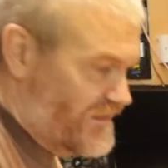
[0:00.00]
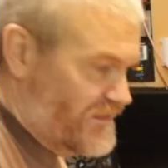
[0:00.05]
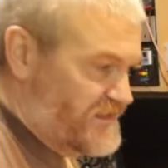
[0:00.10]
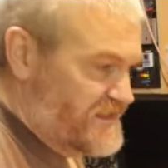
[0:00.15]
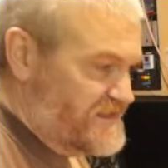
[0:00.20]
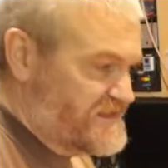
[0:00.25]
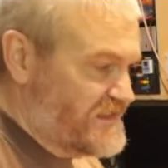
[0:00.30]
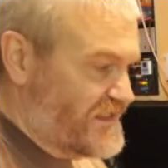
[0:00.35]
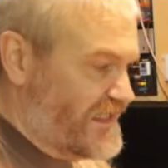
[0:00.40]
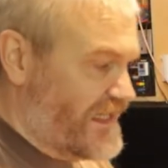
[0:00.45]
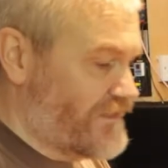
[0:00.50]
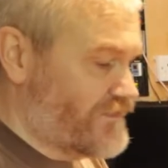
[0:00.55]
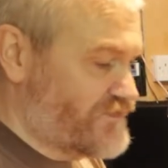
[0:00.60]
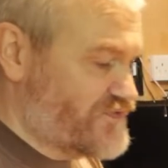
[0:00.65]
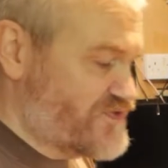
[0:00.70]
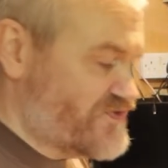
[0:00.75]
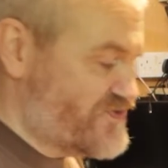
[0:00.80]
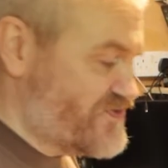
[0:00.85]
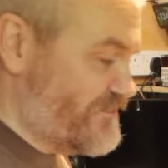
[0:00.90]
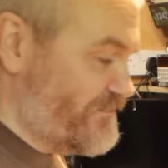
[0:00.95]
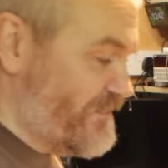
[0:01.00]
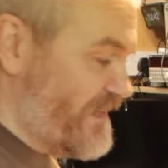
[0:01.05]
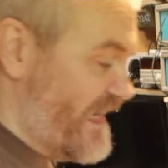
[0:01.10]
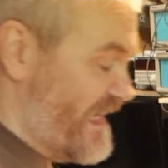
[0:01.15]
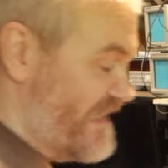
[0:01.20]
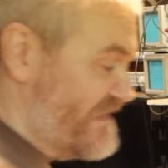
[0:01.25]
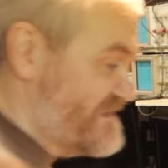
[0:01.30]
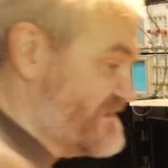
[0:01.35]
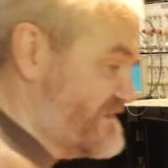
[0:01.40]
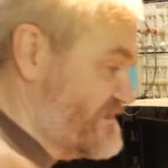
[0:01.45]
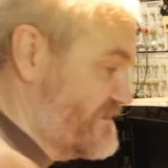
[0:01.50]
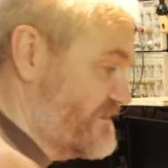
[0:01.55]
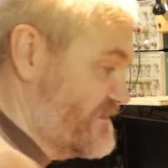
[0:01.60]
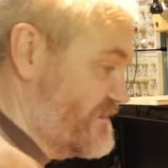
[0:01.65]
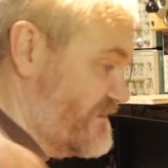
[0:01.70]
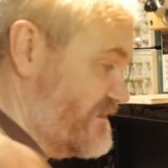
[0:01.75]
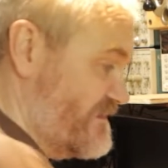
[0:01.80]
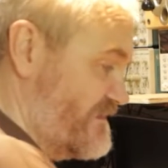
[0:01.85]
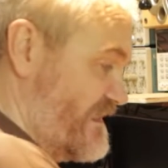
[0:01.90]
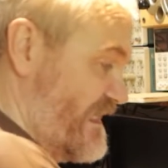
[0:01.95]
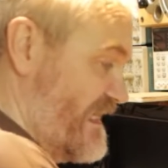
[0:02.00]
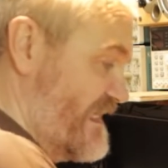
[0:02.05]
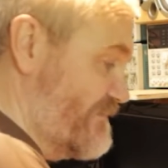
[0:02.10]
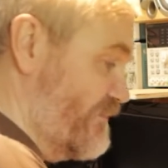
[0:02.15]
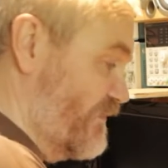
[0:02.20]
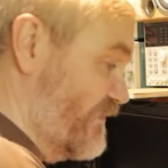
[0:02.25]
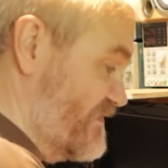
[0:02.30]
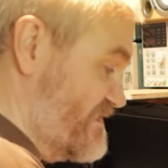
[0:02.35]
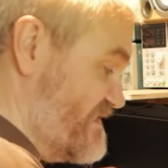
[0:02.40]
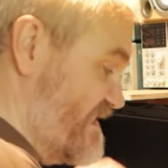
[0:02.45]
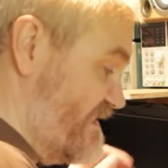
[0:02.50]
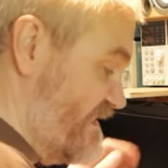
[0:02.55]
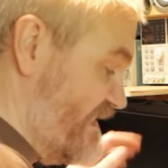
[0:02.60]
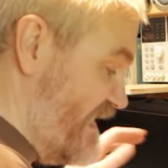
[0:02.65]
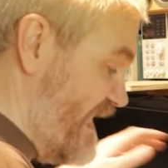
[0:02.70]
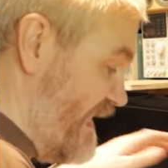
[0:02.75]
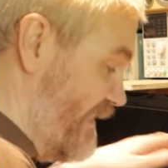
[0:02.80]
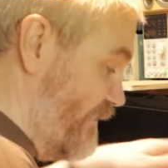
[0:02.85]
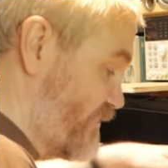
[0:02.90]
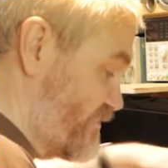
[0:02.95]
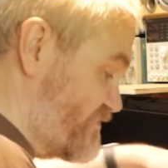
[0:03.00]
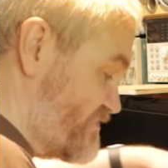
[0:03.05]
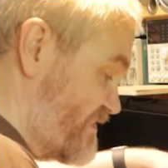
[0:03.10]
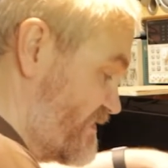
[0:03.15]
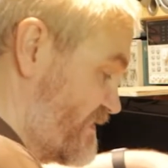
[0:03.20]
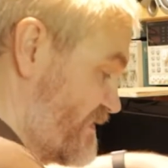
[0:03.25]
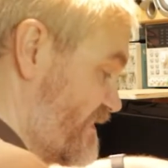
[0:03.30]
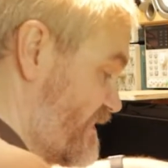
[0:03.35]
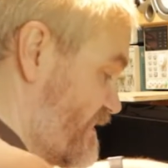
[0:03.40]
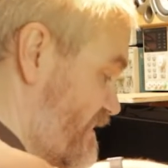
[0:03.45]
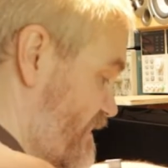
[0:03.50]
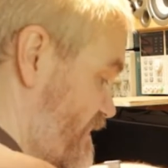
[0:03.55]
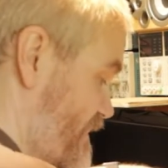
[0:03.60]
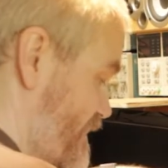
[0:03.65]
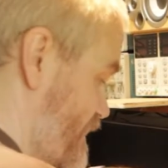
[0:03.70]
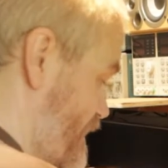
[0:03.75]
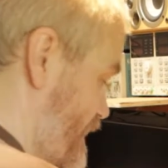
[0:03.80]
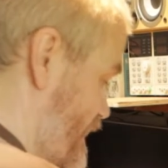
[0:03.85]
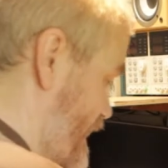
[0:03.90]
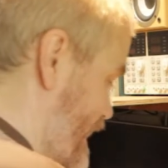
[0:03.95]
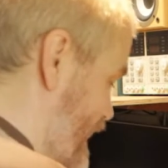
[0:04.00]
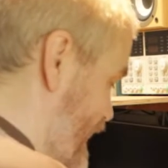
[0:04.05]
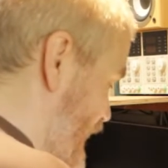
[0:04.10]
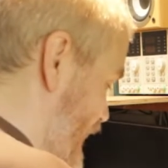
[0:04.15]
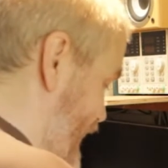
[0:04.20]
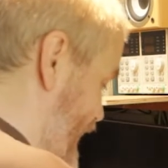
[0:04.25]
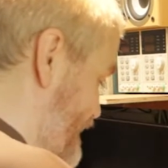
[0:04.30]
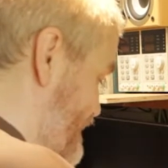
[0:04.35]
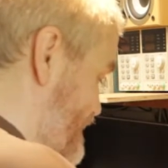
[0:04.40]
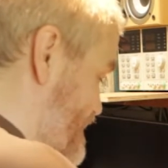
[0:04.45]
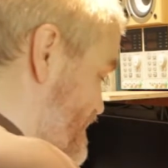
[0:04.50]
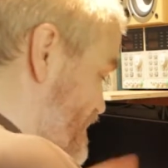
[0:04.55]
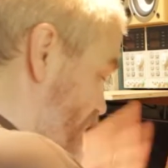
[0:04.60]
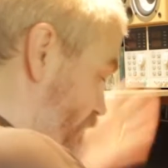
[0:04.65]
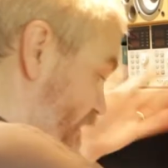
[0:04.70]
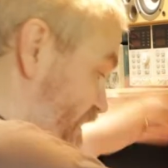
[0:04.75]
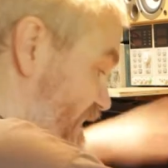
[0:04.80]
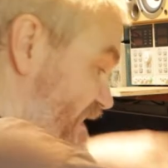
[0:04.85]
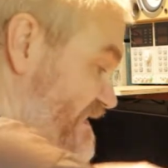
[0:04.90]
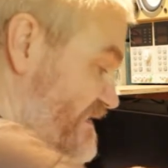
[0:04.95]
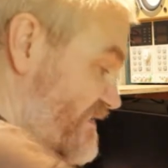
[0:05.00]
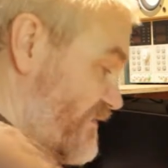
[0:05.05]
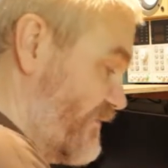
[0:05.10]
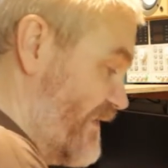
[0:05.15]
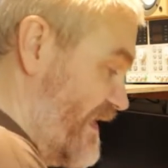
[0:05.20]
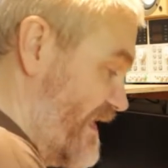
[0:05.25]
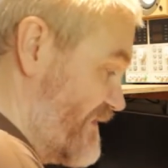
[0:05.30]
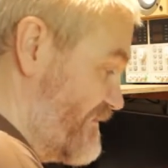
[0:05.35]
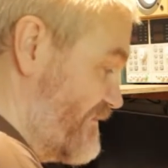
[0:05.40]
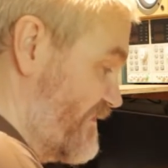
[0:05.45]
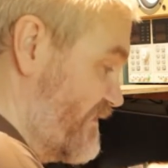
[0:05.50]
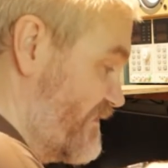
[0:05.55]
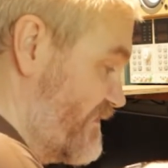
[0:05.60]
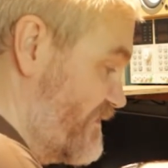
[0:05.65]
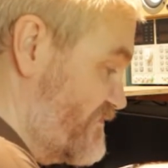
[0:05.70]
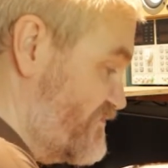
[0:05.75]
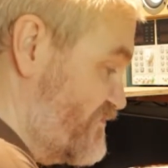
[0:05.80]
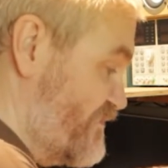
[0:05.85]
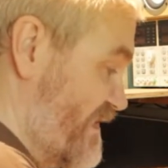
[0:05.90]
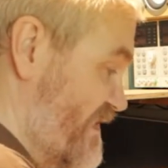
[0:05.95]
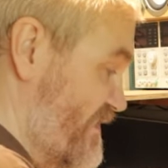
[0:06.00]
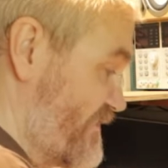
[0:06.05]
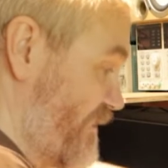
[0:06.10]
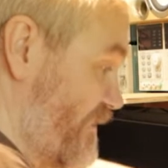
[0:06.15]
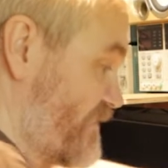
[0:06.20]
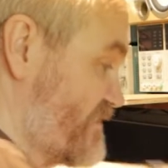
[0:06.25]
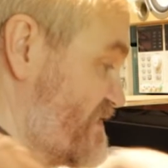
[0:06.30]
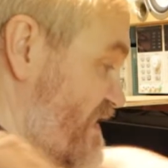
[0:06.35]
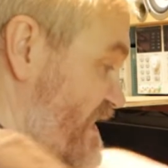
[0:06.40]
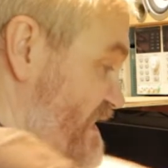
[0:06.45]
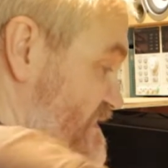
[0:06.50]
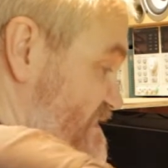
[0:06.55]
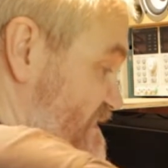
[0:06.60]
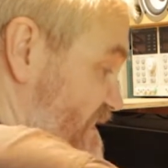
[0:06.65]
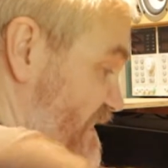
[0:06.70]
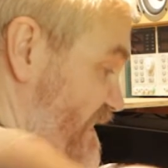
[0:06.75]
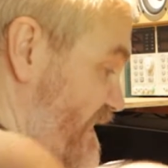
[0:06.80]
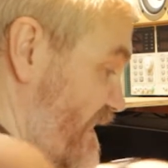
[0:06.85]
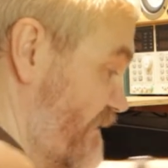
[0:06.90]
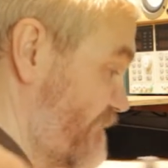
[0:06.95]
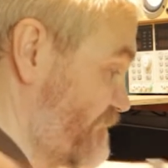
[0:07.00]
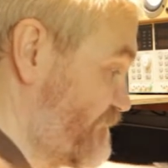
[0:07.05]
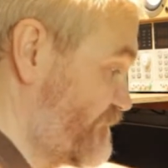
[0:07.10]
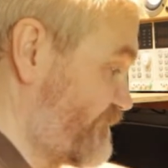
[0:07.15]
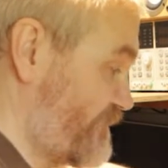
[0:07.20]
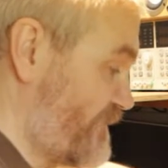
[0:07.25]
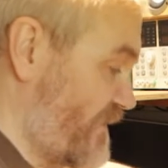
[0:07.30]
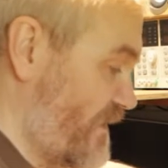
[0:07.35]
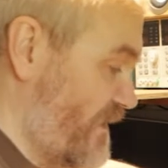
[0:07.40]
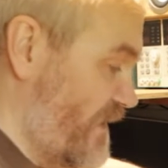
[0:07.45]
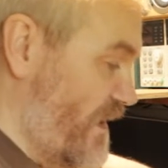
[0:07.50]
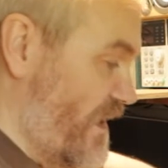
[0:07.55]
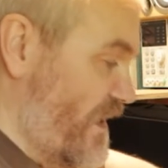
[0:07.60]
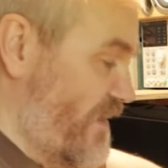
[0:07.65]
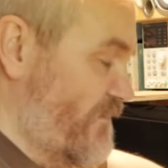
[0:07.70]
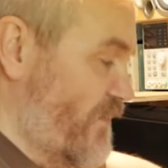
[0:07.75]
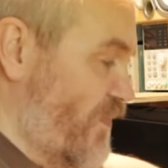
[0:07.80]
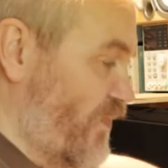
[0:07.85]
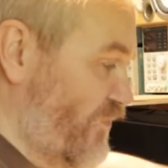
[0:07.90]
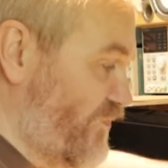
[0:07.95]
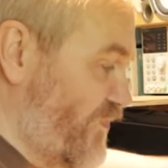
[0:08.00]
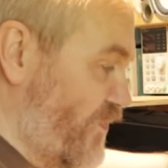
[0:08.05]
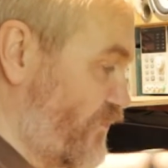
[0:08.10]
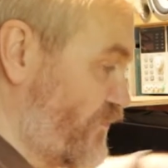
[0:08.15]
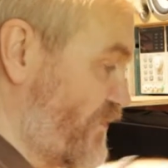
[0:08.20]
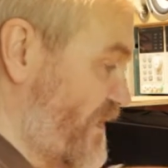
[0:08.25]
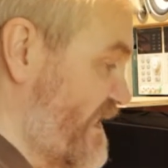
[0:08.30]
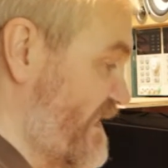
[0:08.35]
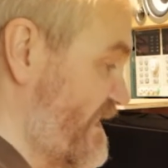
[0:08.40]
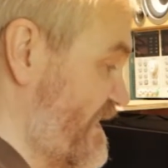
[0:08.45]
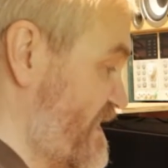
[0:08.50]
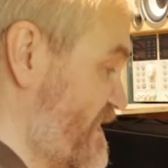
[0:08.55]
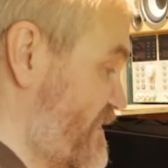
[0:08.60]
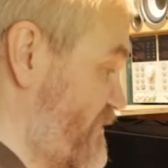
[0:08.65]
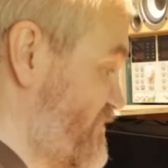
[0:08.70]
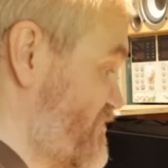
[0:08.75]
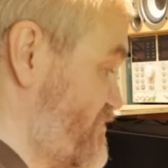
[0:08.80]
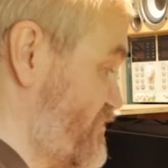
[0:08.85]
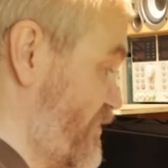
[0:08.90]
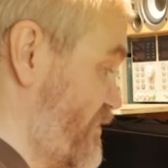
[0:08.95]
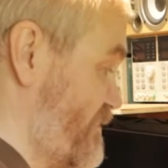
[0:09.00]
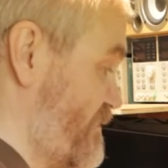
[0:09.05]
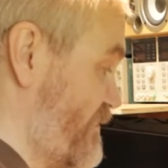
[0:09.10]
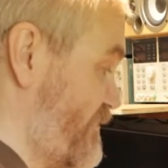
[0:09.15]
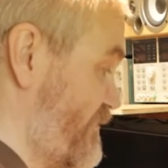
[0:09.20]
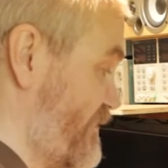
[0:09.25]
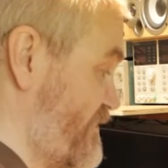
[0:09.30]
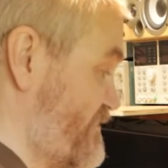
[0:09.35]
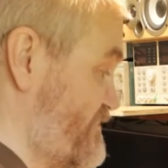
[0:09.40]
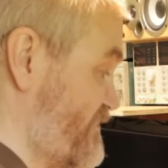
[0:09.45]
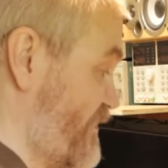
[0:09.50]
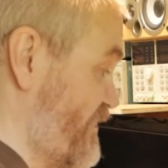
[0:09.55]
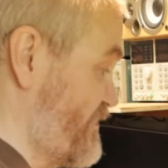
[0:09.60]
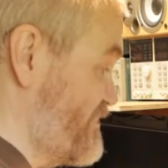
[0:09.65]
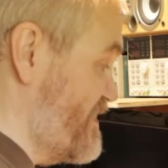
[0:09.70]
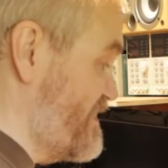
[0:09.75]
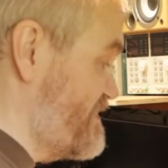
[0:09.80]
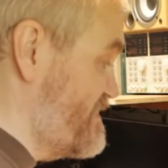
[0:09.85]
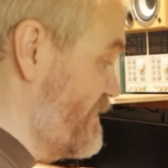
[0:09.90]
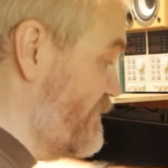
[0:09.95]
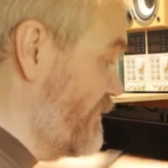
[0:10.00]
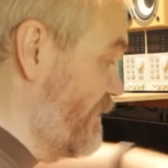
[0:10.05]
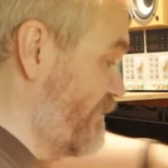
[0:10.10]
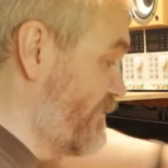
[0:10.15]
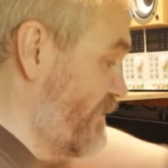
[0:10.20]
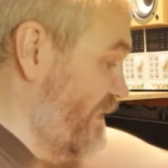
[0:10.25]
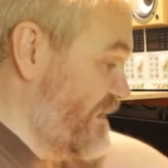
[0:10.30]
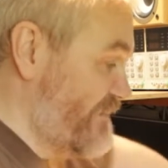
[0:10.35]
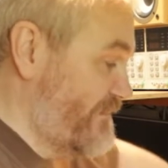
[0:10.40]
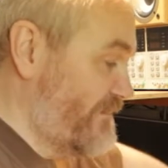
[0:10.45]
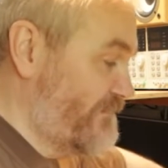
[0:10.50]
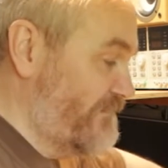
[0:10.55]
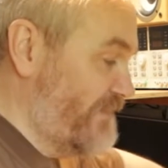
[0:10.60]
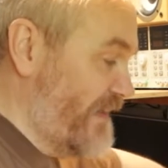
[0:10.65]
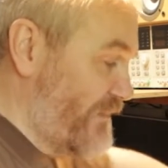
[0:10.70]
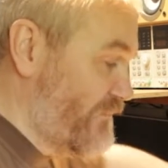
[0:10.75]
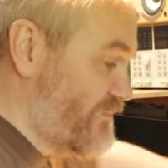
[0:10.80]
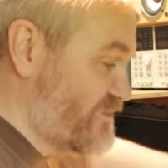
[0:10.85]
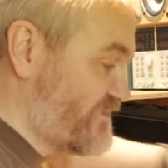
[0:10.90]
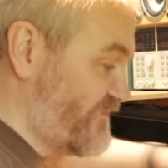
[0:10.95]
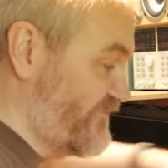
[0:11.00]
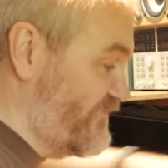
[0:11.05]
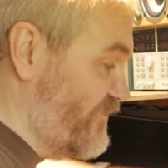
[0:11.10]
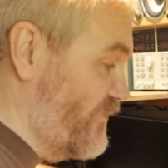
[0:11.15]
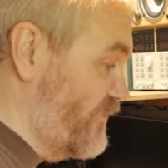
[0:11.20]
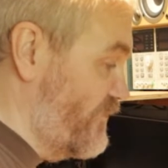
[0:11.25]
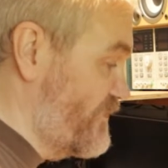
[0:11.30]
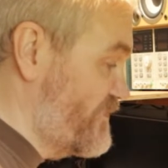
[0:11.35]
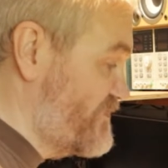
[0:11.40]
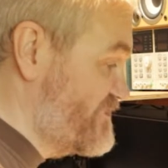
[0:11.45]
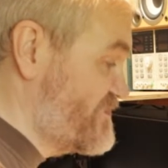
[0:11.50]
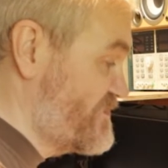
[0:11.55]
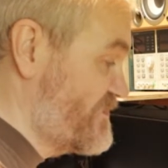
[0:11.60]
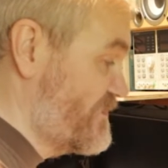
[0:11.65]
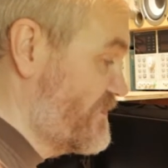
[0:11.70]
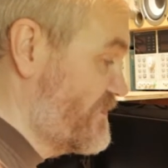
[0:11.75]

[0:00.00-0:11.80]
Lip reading: This allows us to pass cables in and out, and they don't get in the way when you're rotating it, although really you just want to be rotating one way backwards and forwards